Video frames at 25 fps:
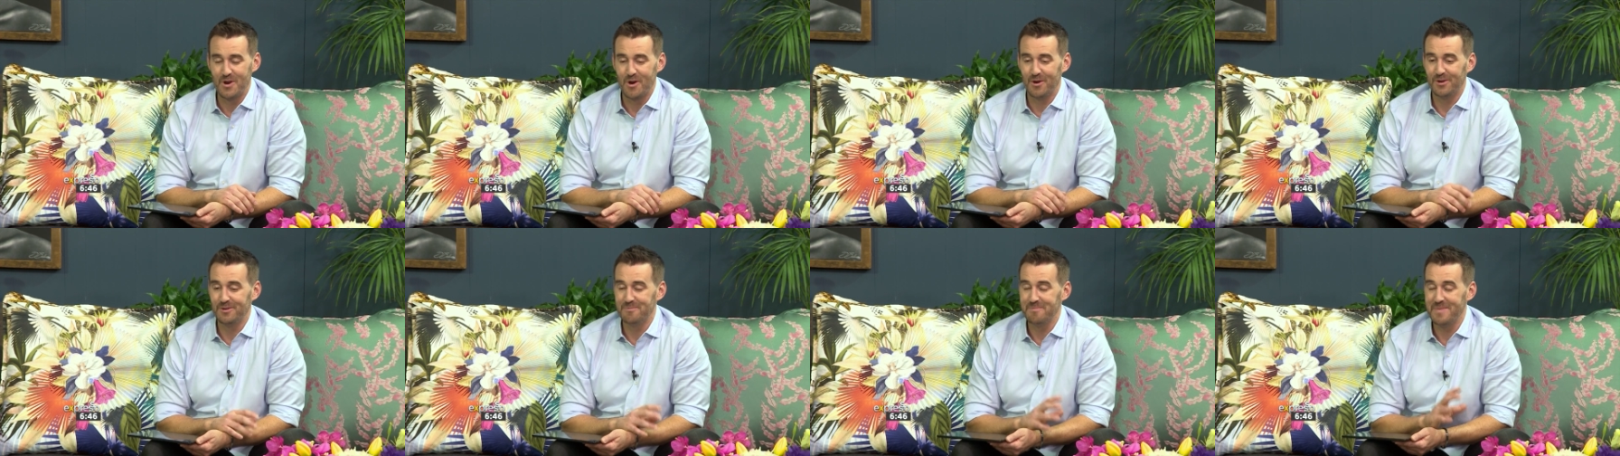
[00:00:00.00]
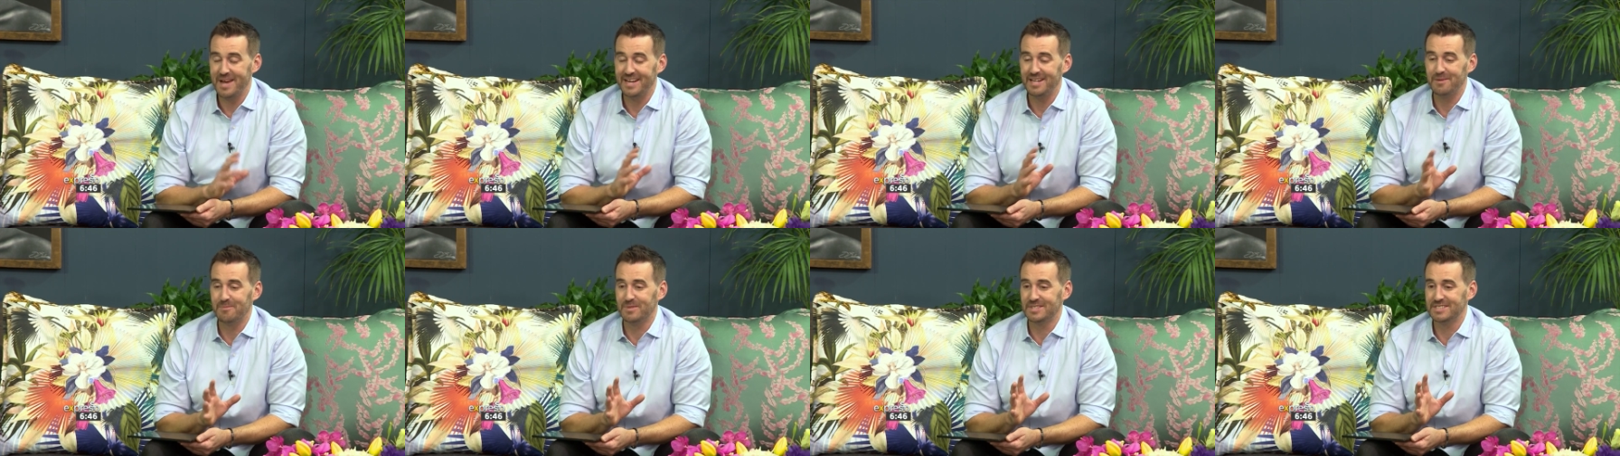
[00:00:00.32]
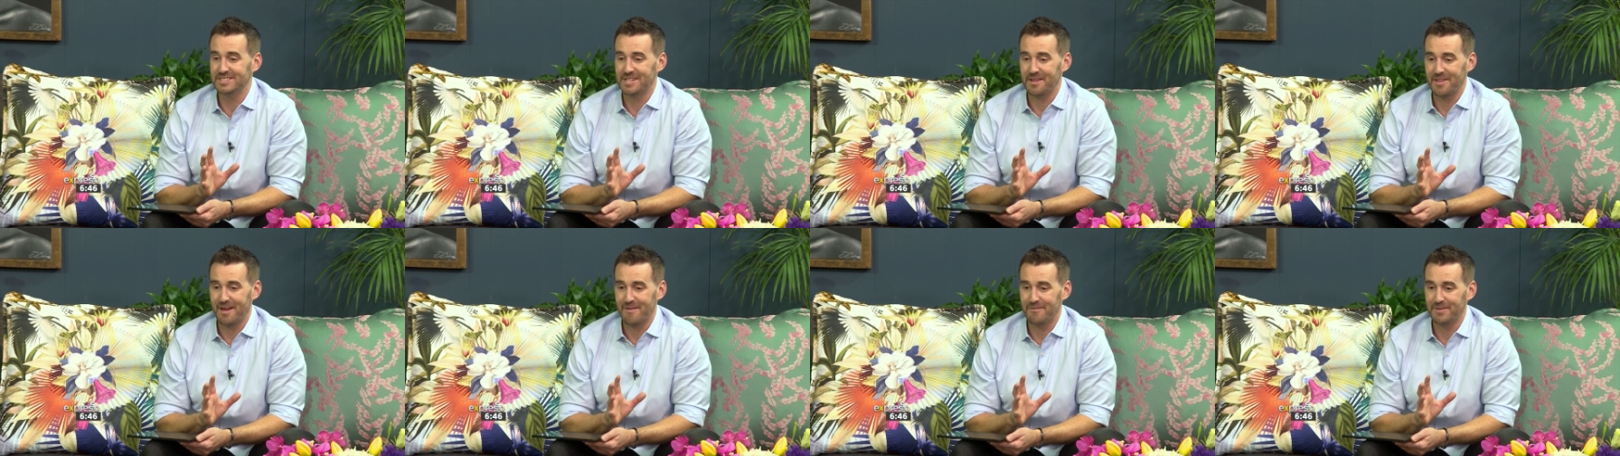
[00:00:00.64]
known many
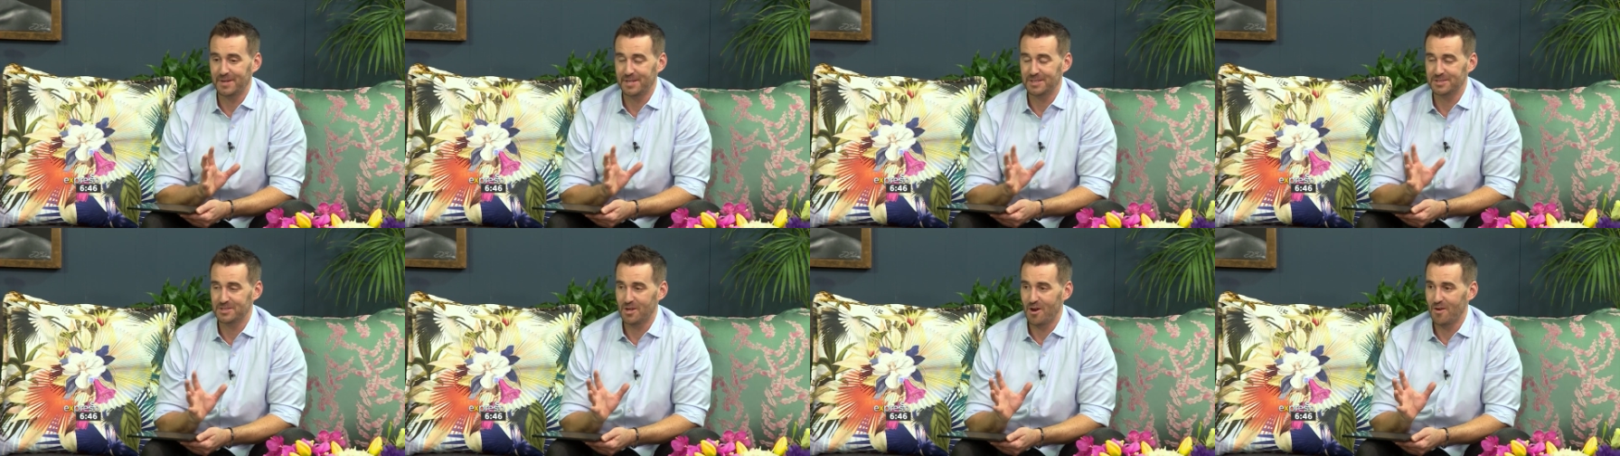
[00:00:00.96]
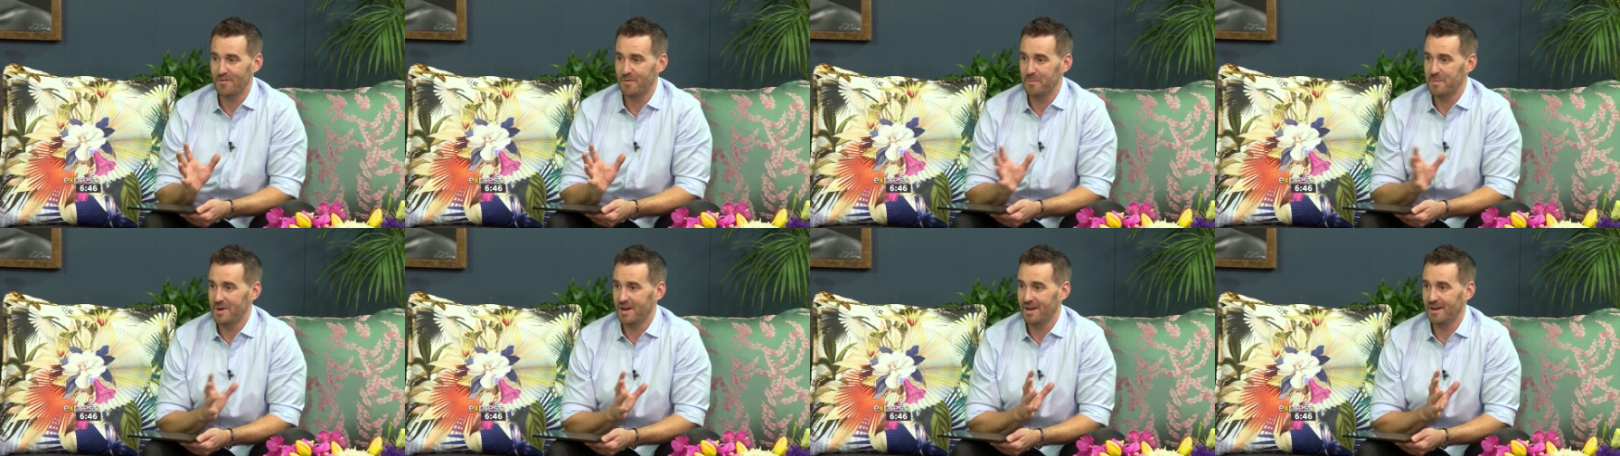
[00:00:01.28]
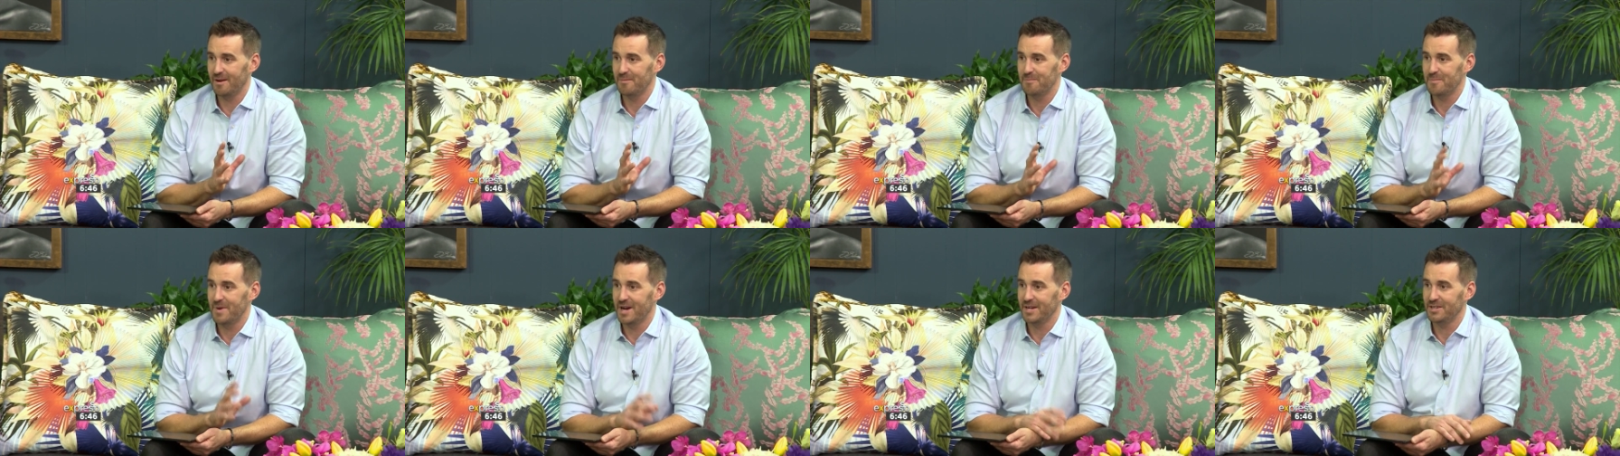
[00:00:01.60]
Miss South Africans over
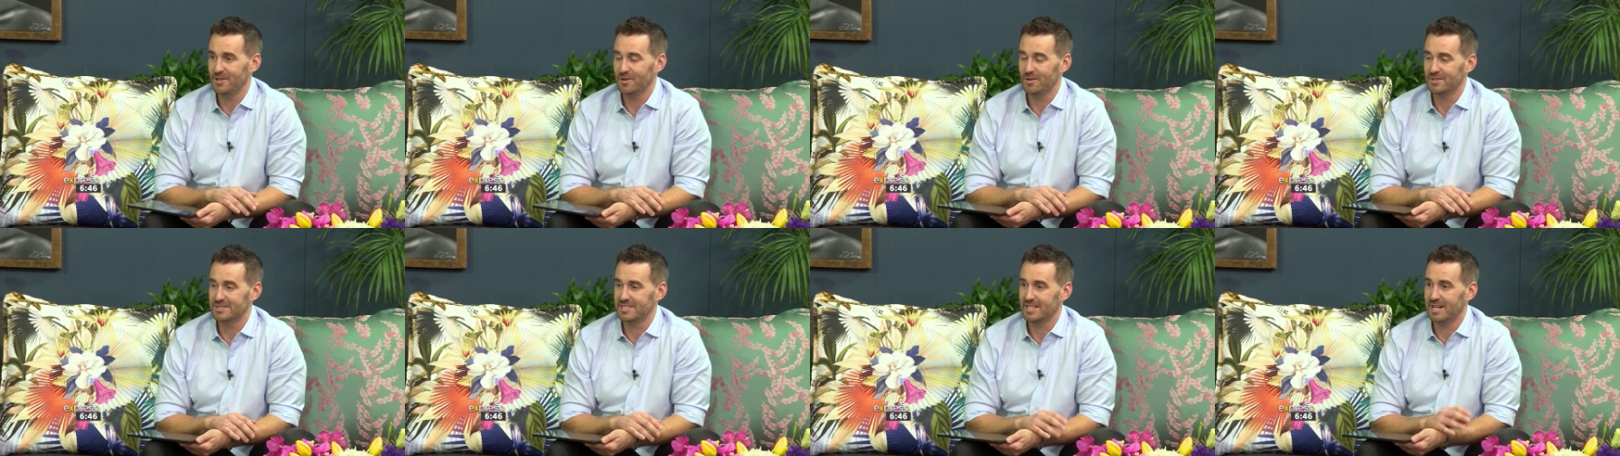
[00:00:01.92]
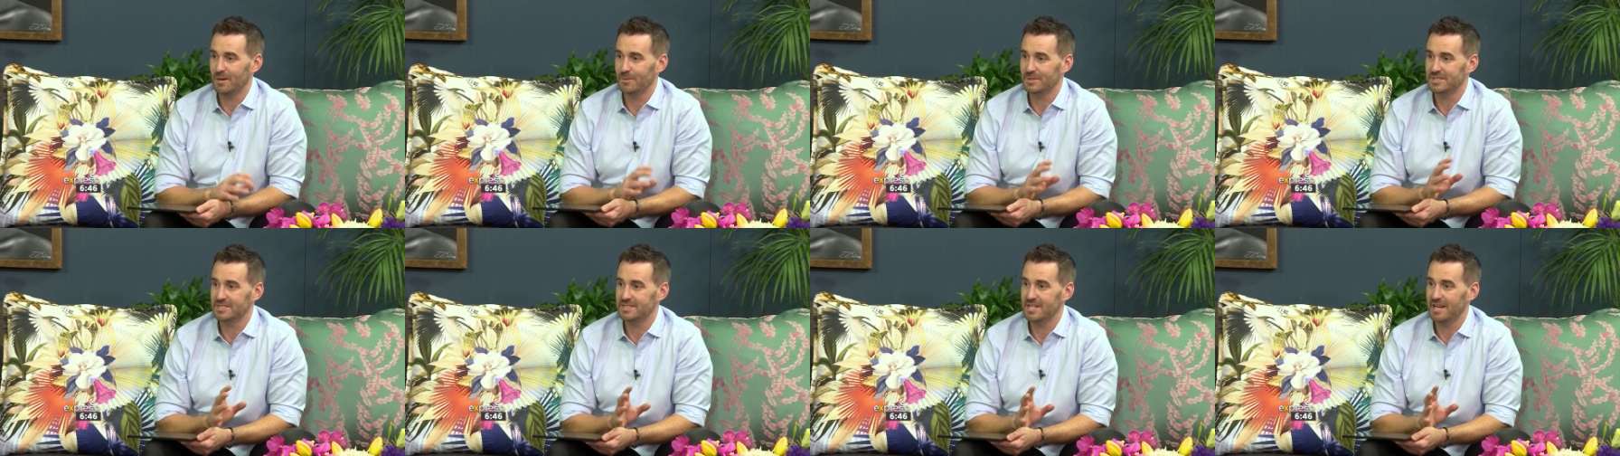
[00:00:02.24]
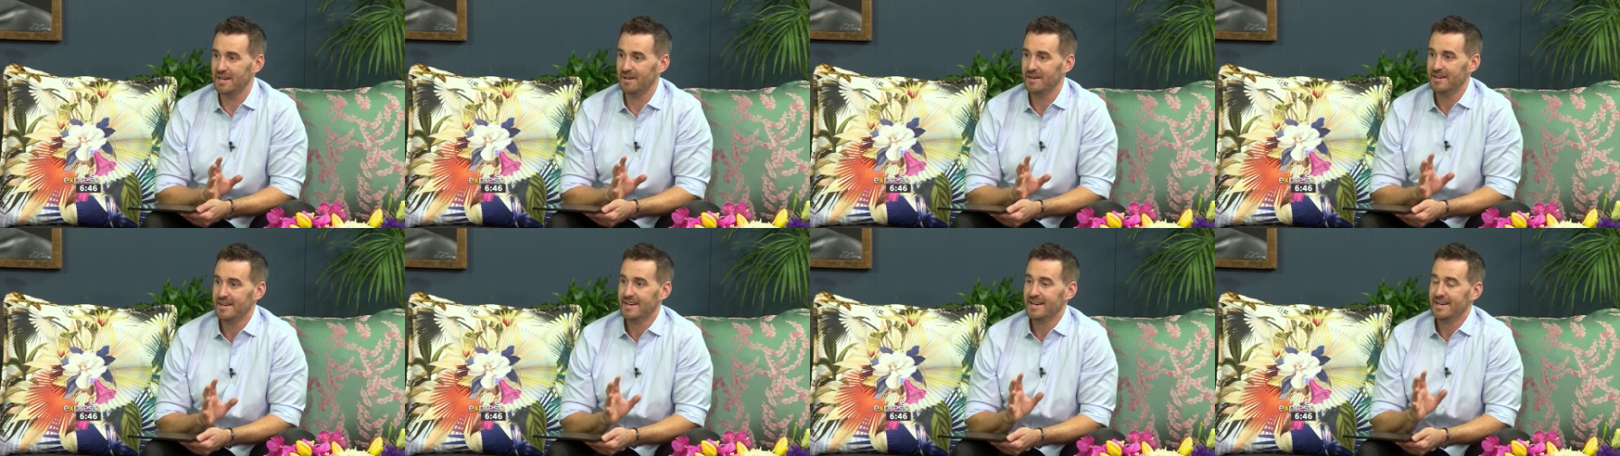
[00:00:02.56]
my years, and I would
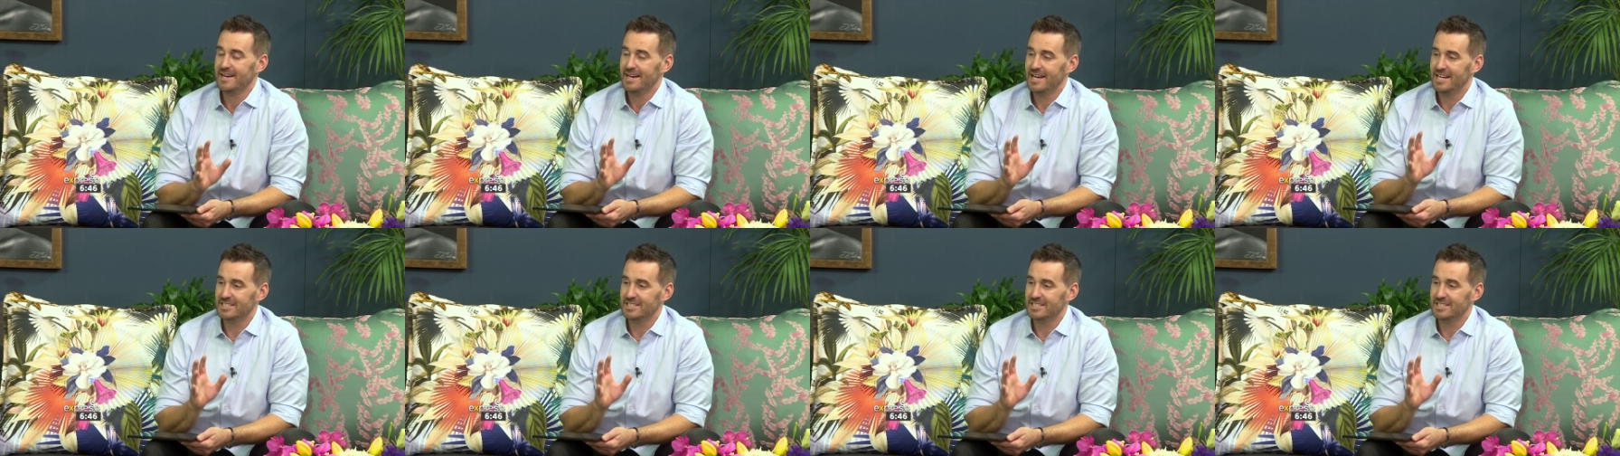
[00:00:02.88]
say,